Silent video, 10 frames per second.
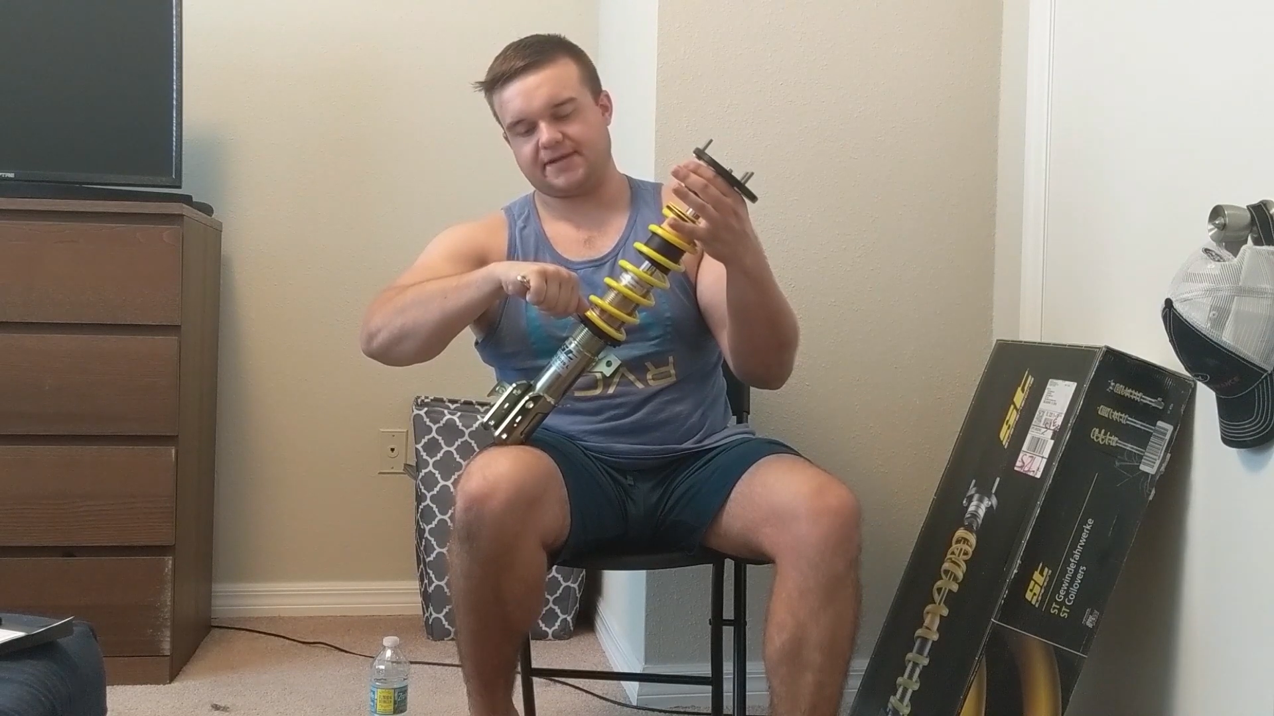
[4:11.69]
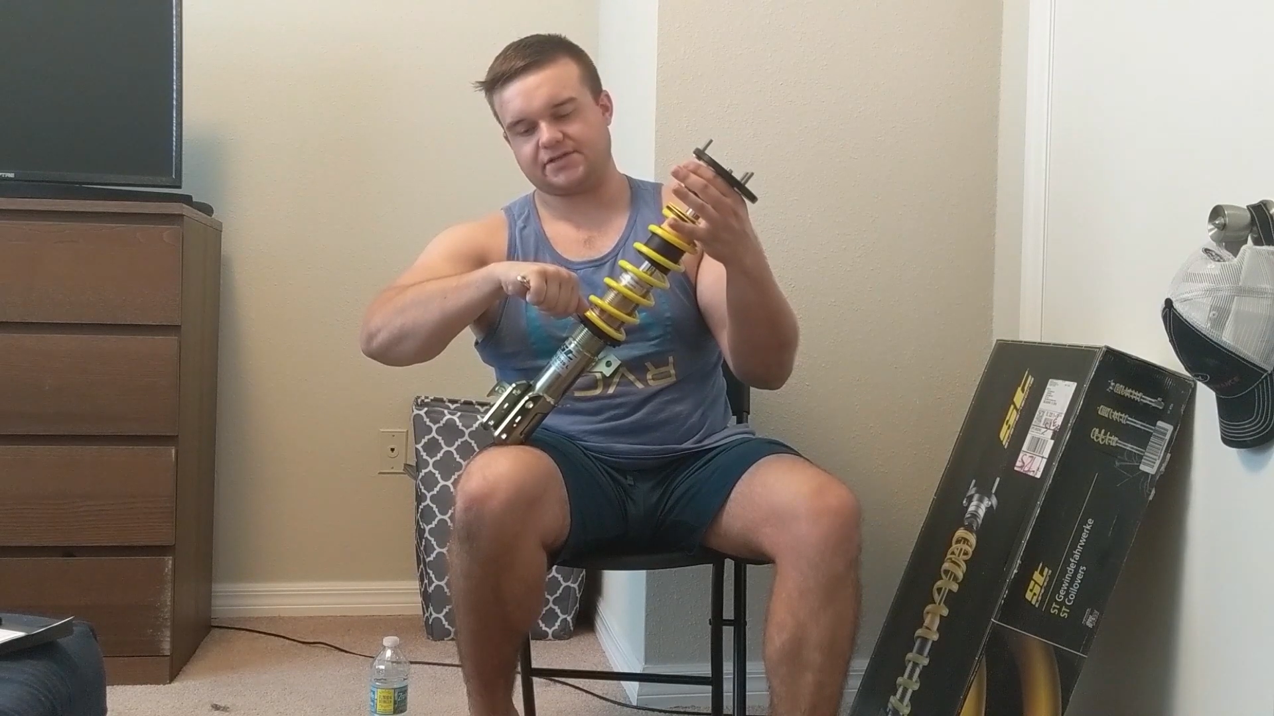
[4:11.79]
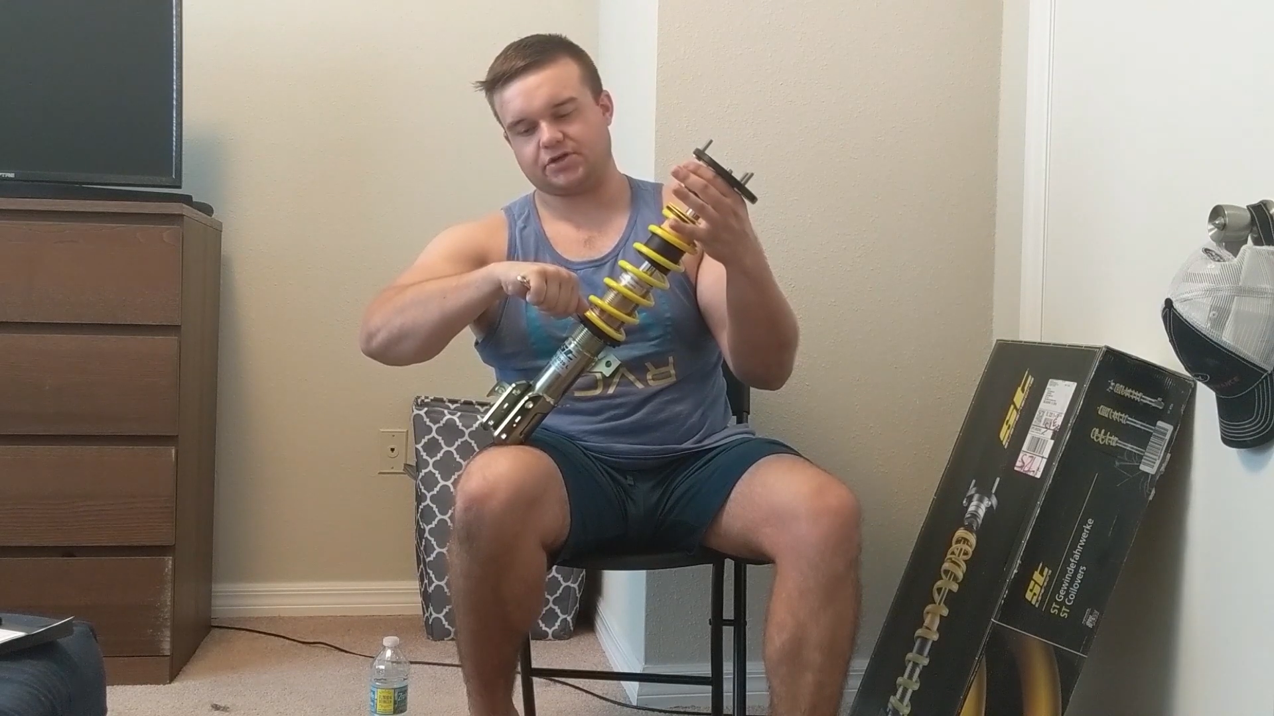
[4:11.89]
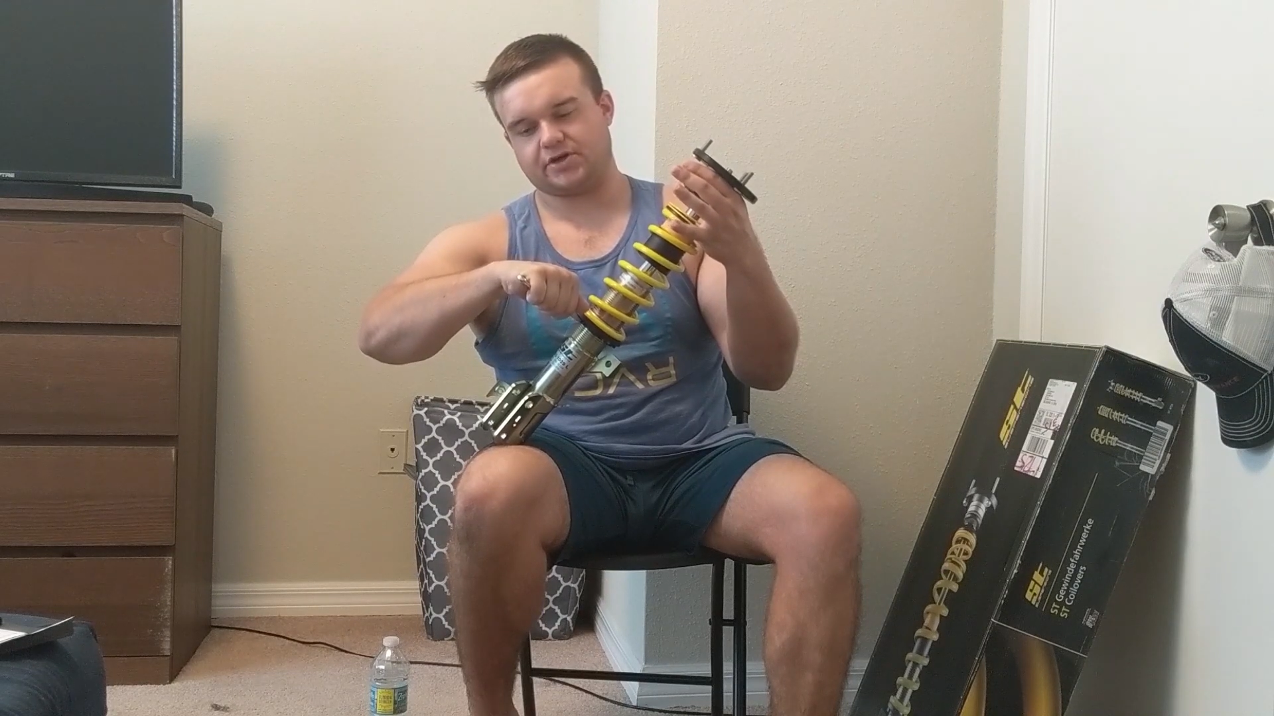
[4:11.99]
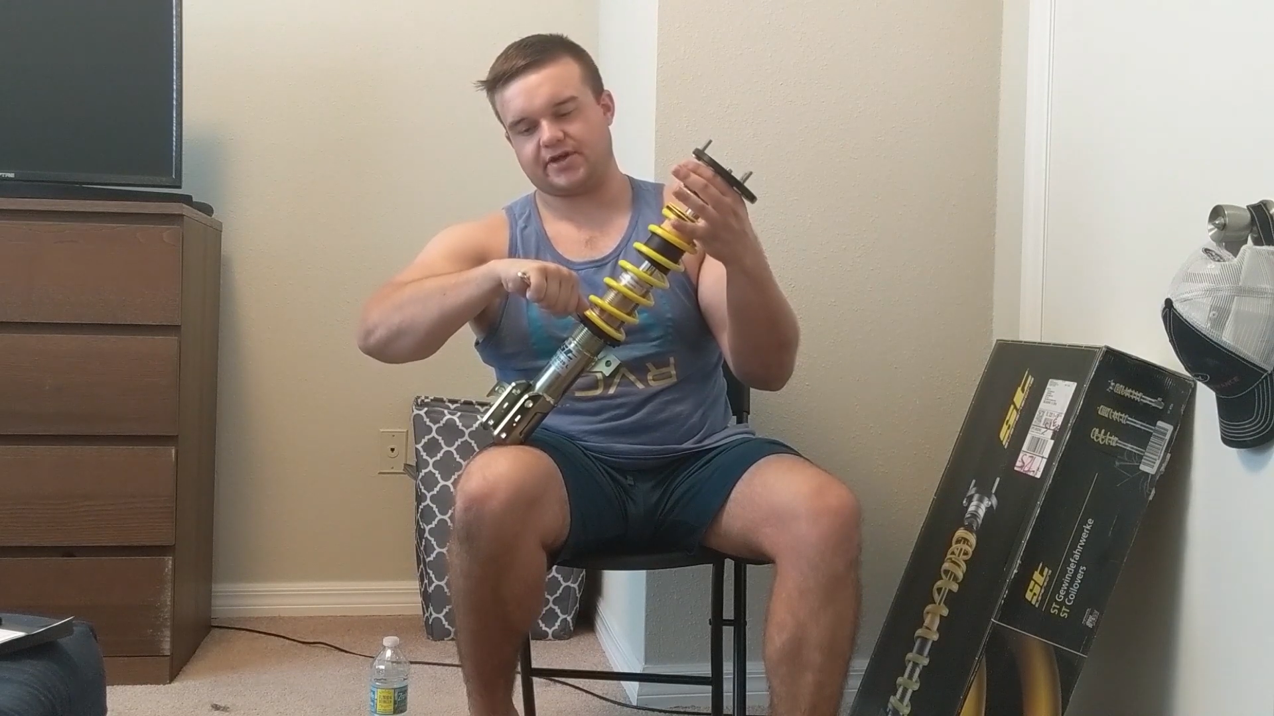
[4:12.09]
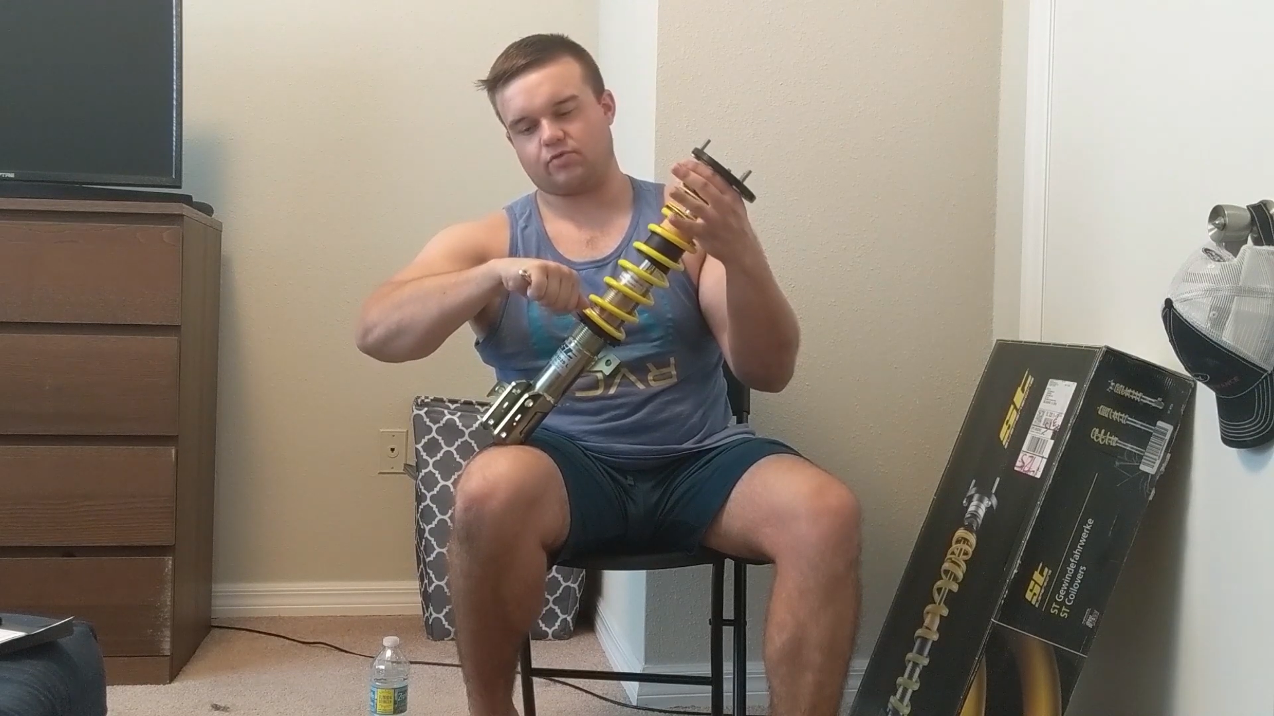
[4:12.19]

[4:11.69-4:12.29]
by turning